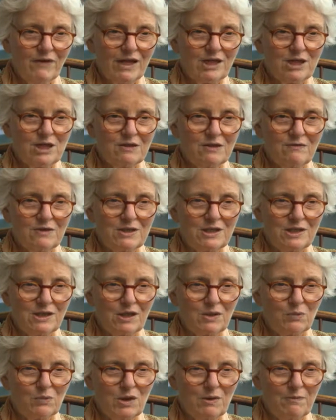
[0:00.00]
activity
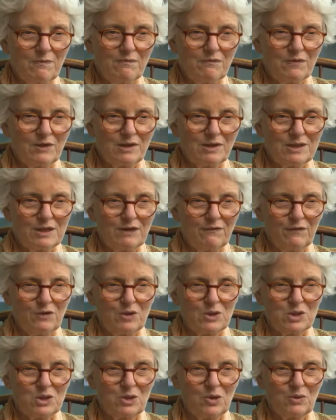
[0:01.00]
that we
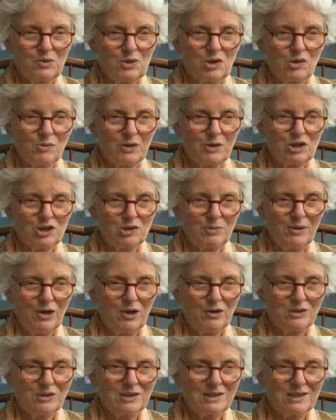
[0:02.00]
Philadelphians don't know much
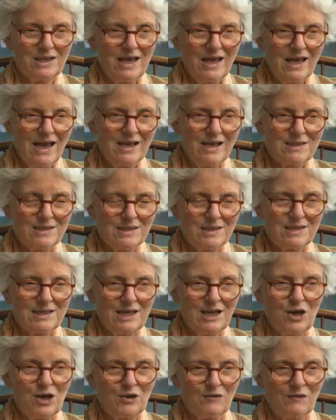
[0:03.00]
about, and it has this
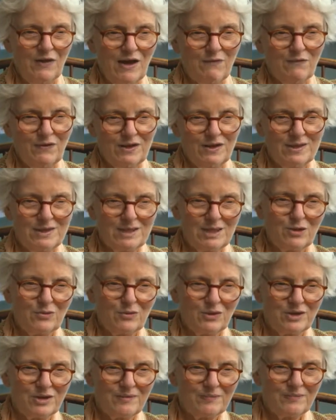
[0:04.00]
air of having a
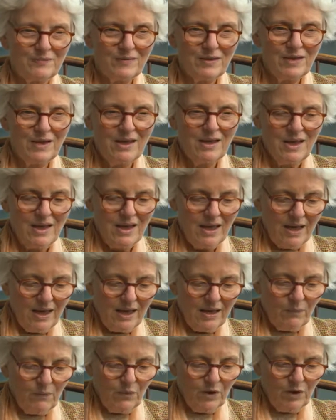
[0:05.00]
secret.
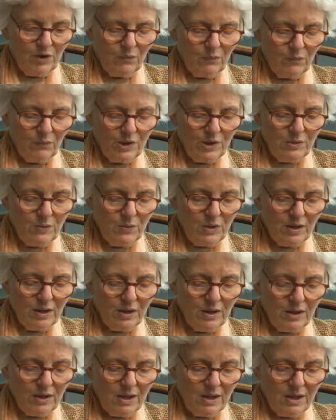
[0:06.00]
Well, we
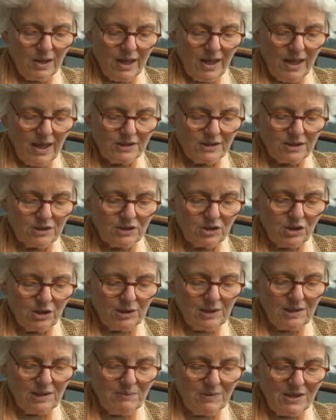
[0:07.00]
were at an
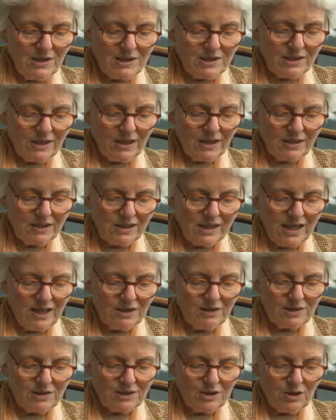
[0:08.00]
early meeting at the
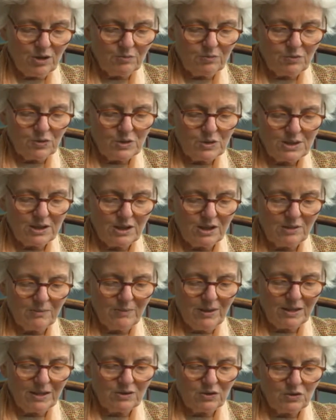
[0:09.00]
Allentown Museum,
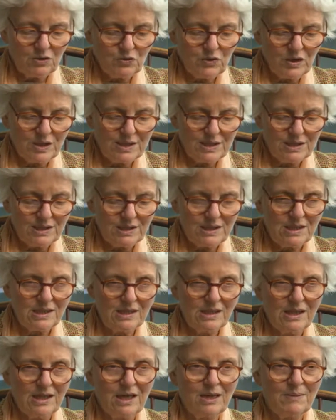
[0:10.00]
and a trustee
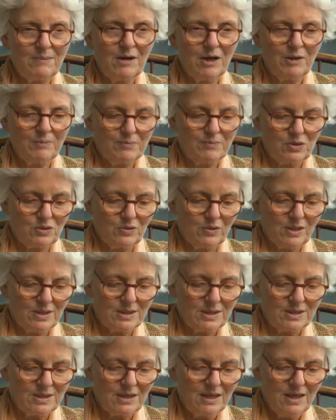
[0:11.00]
came up to
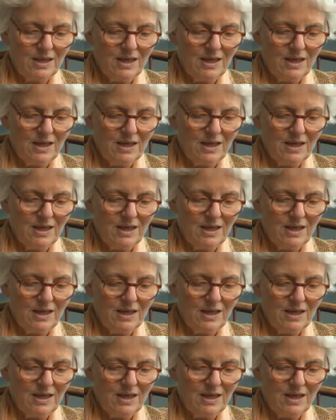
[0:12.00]
us,